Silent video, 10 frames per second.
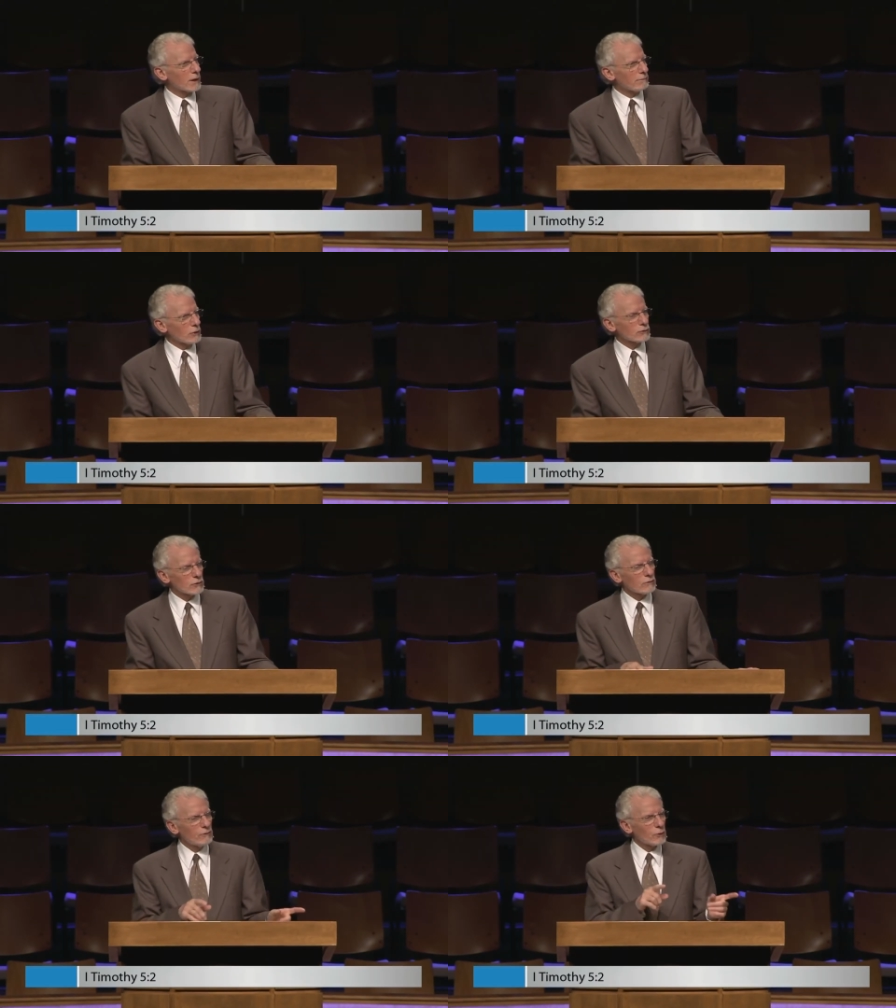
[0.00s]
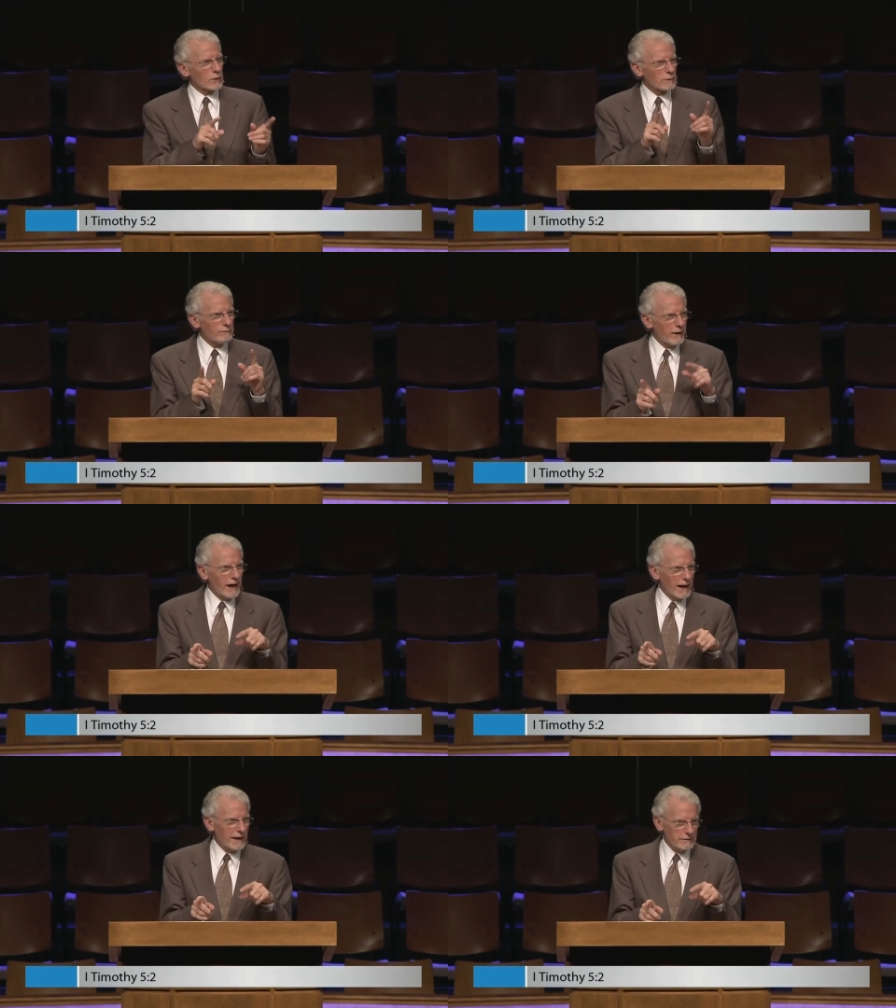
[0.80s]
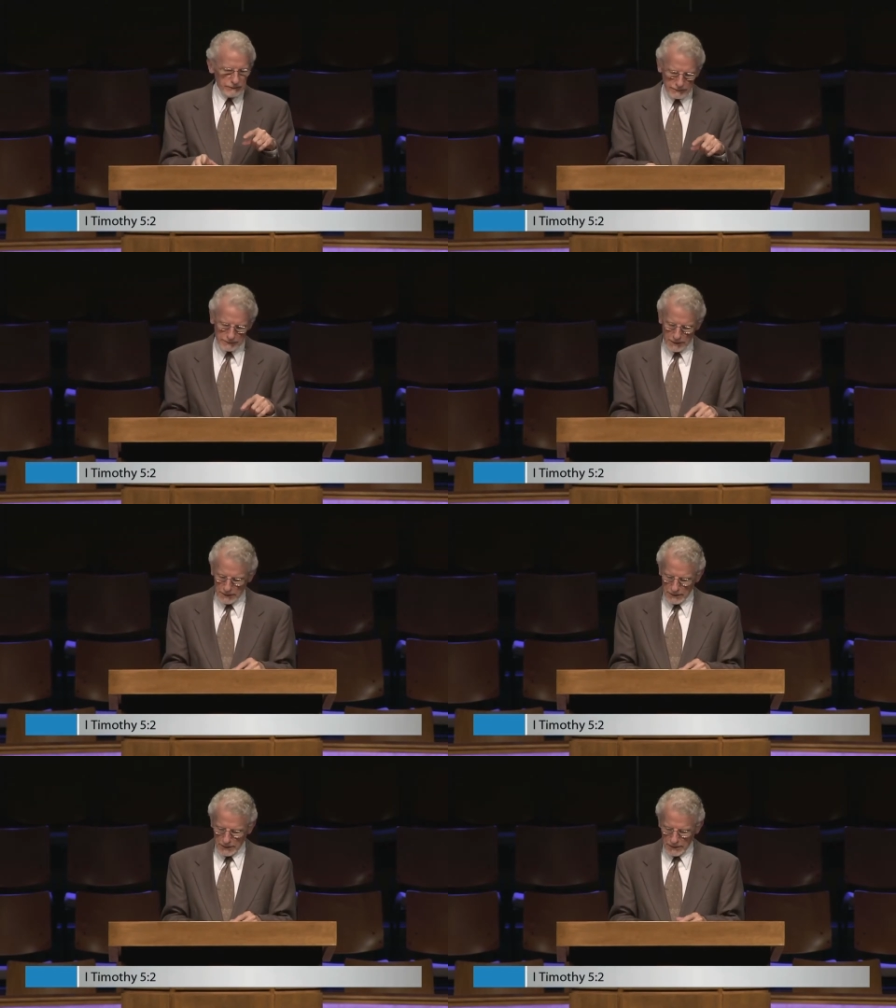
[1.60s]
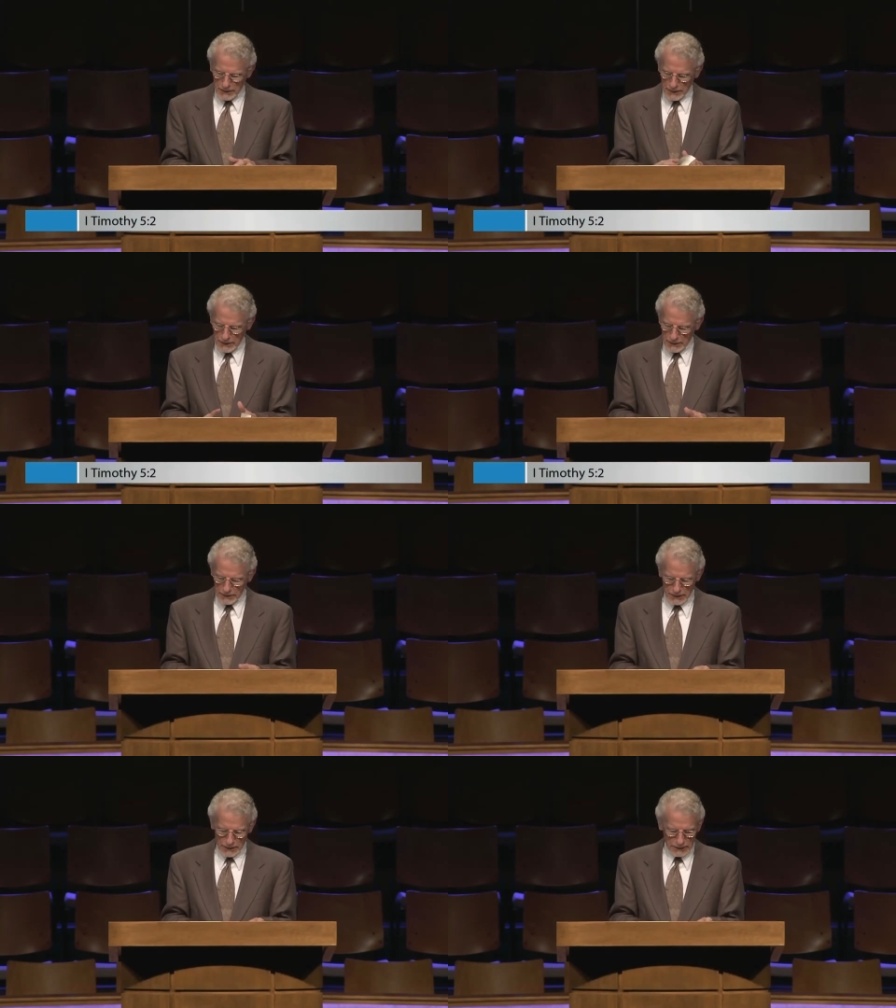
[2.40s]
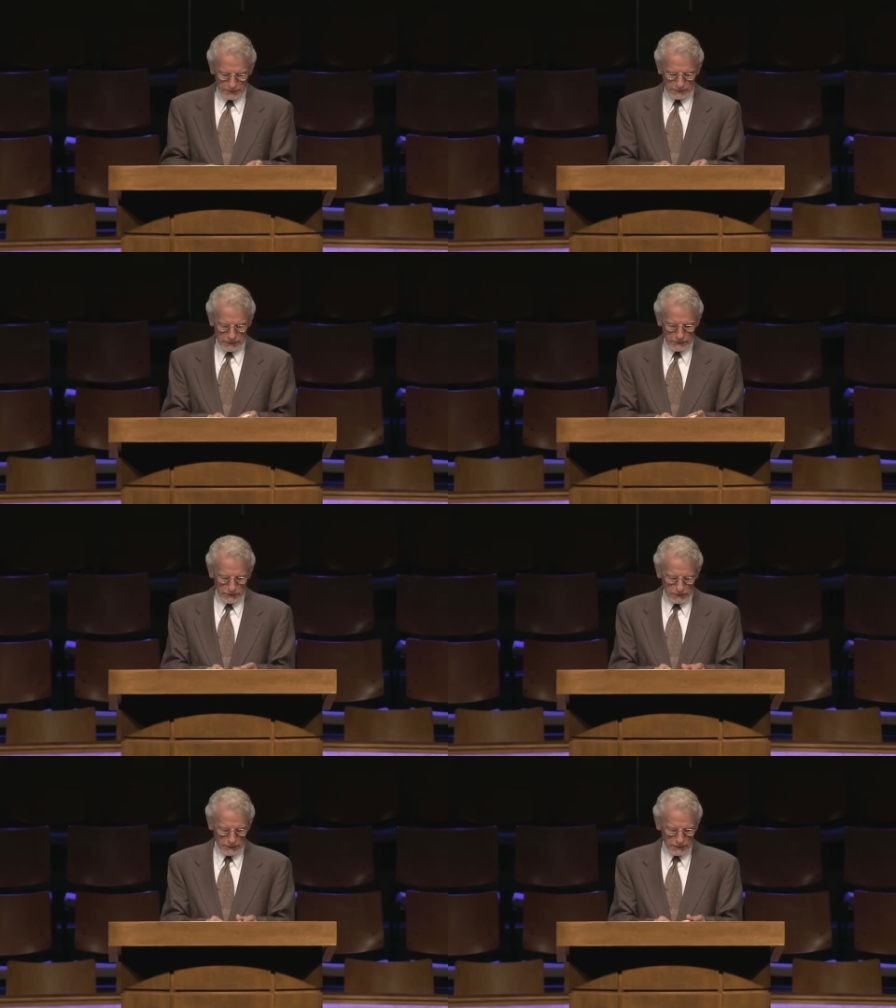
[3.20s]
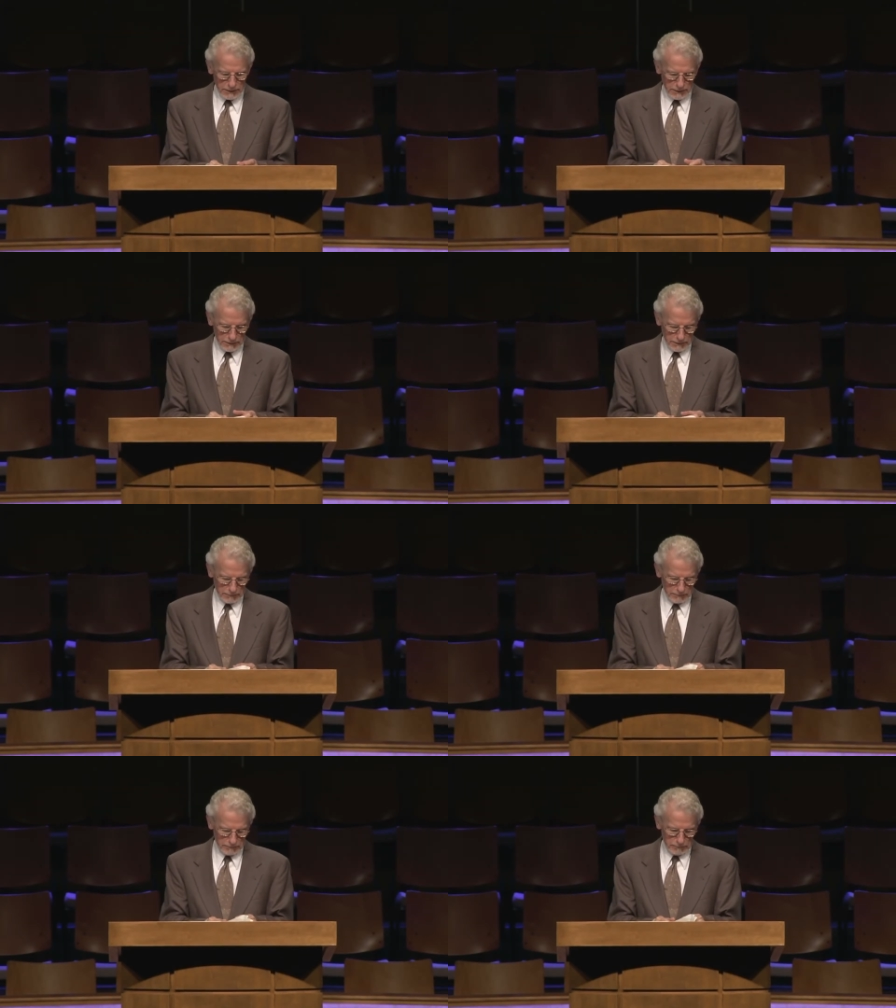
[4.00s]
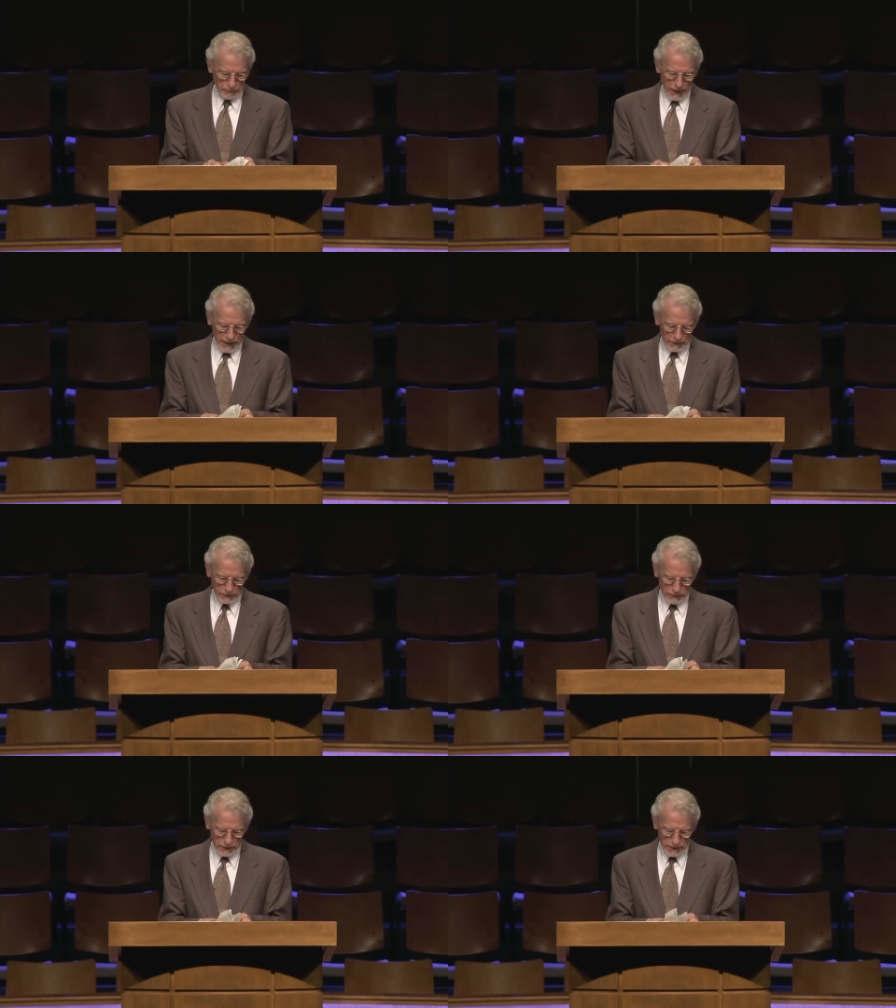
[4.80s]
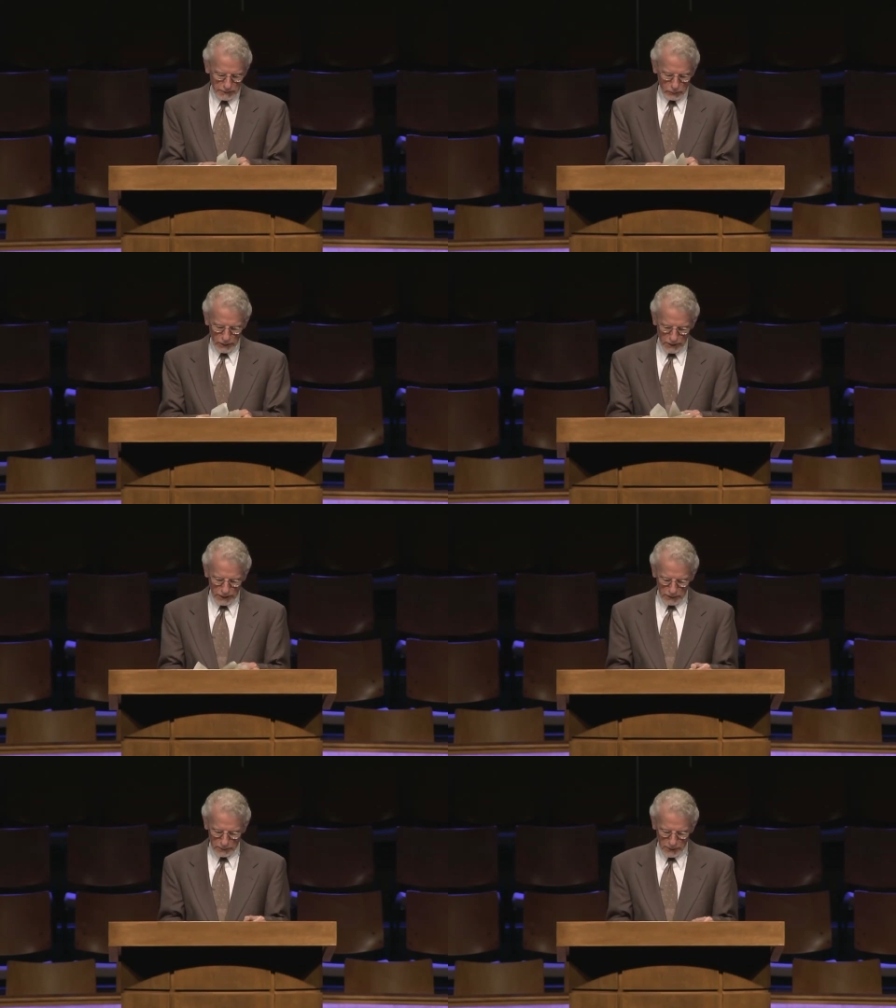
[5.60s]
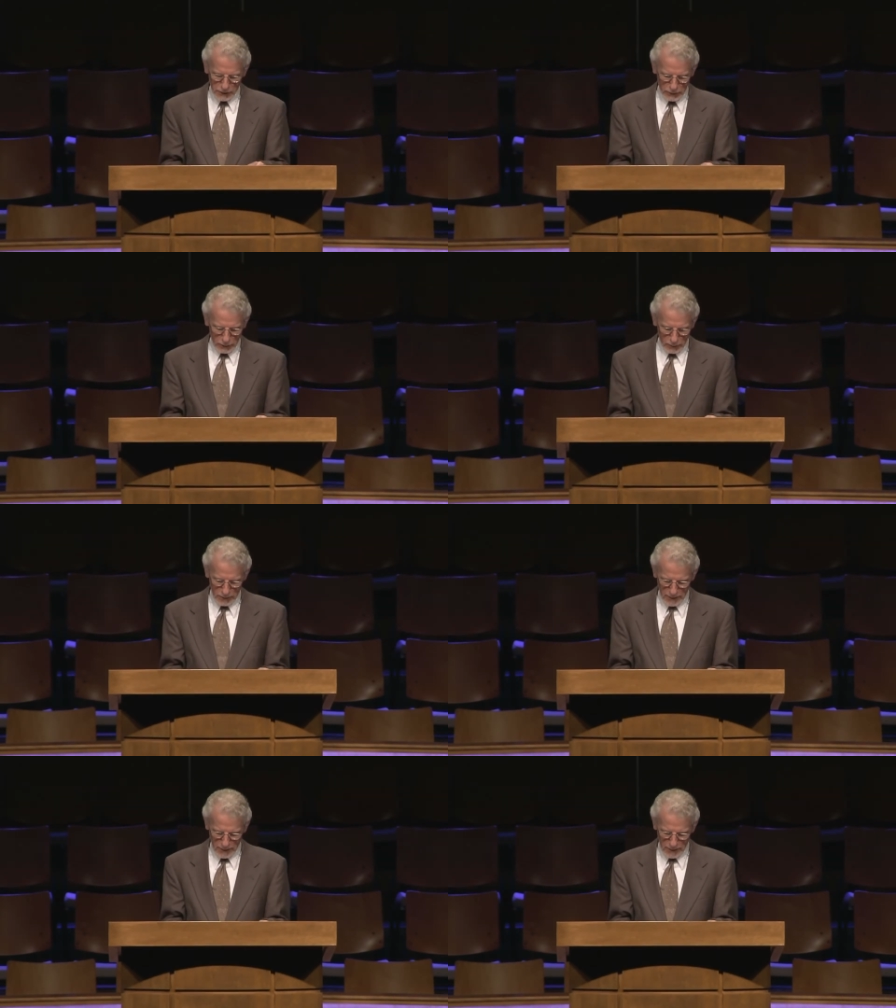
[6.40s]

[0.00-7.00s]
verses 4 and 5, and uh, this is a pattern that we need to be sure we